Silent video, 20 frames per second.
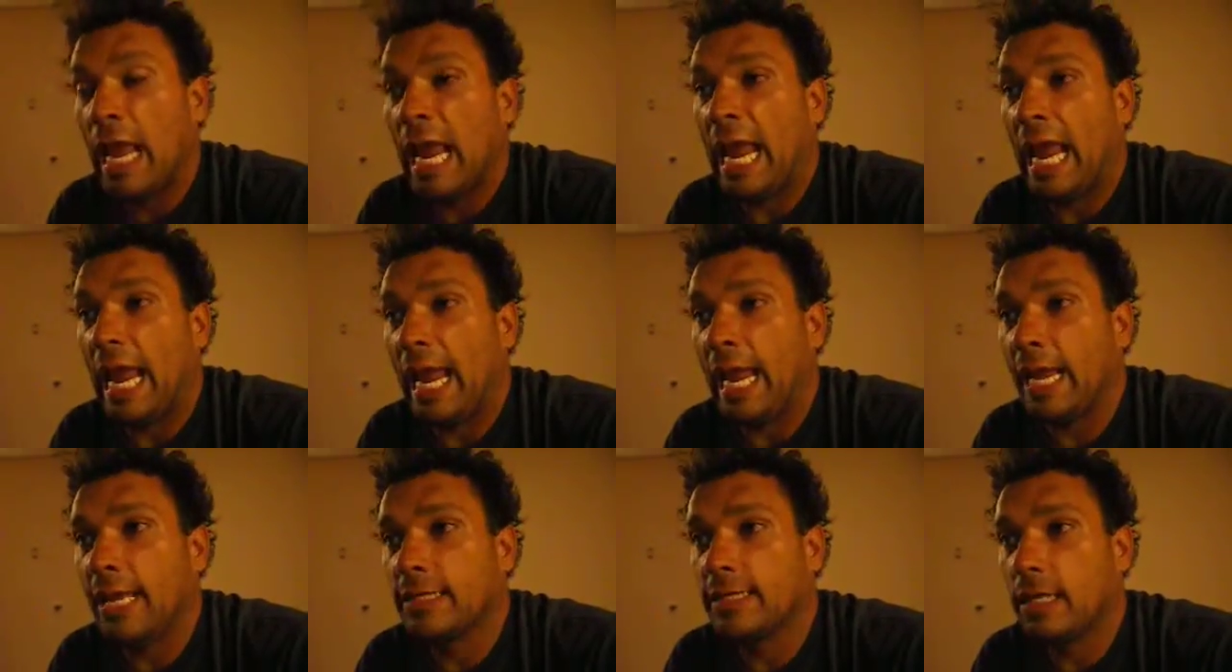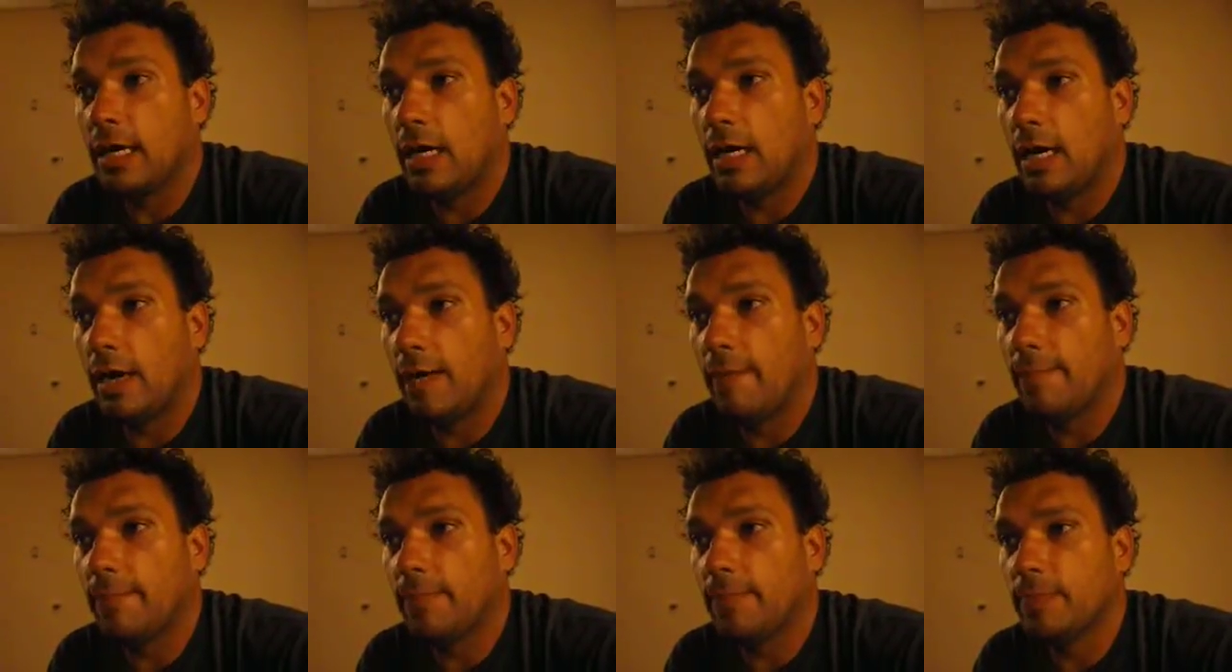And
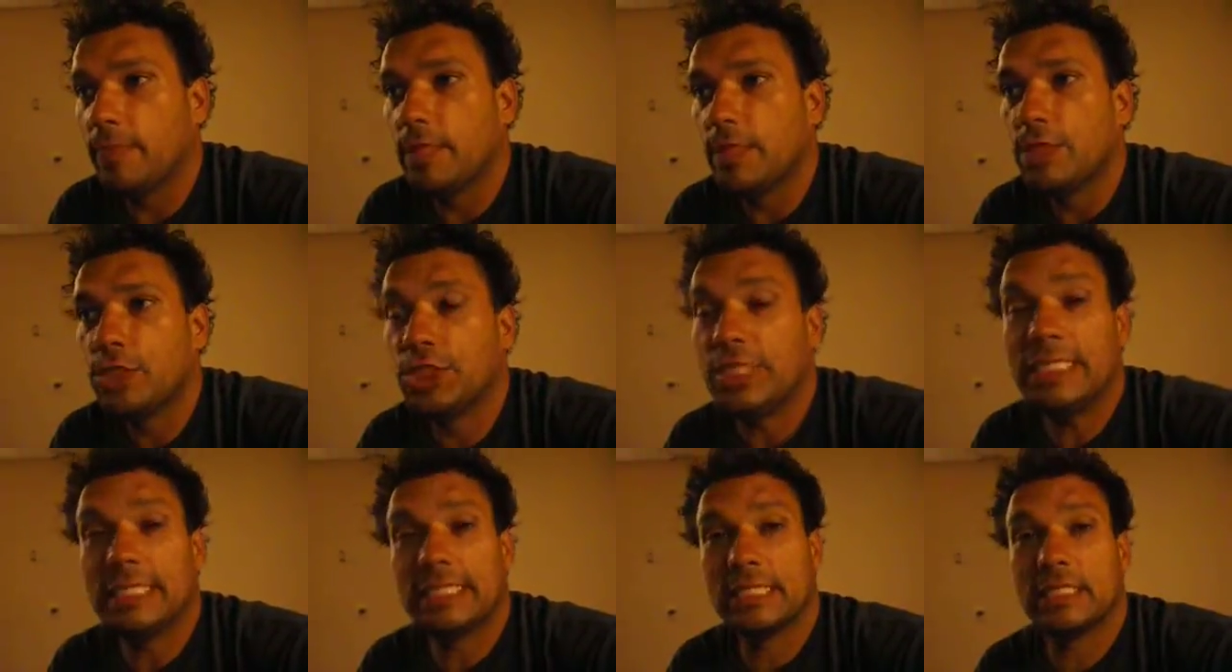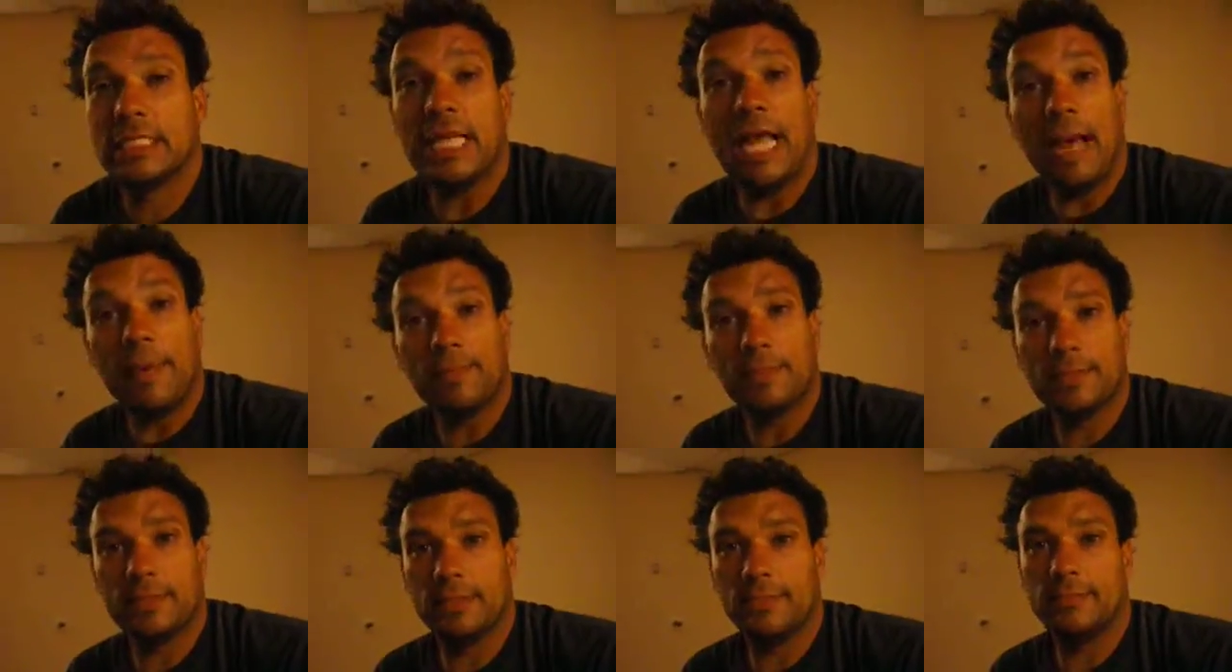she
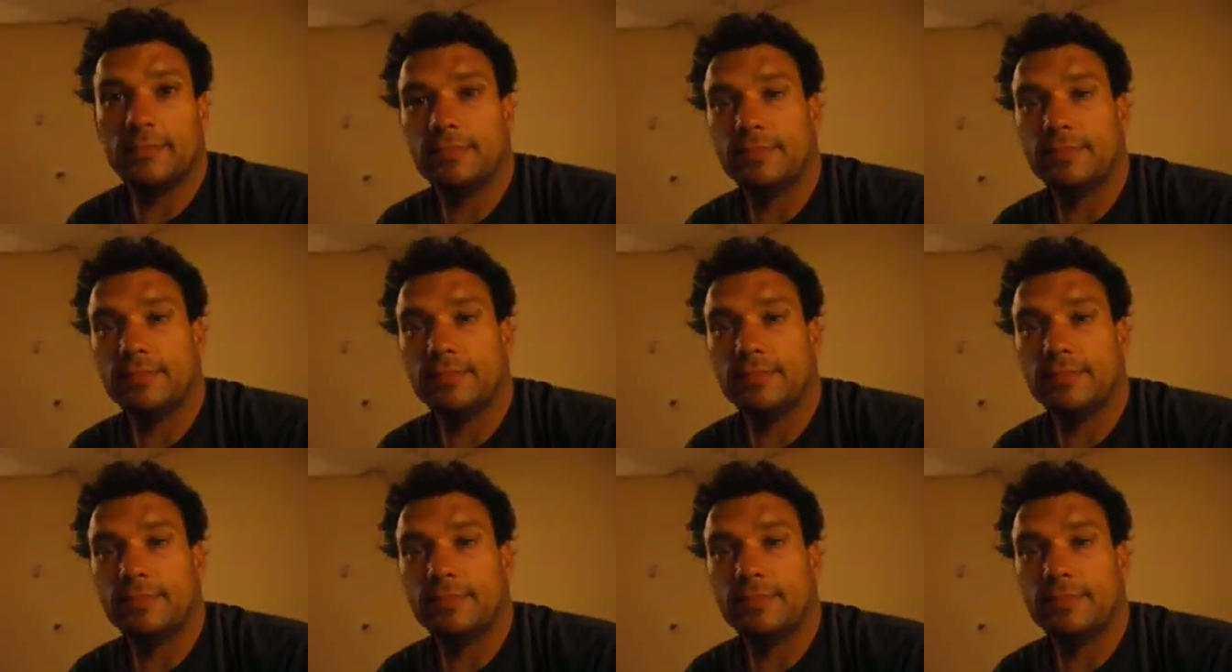slaps him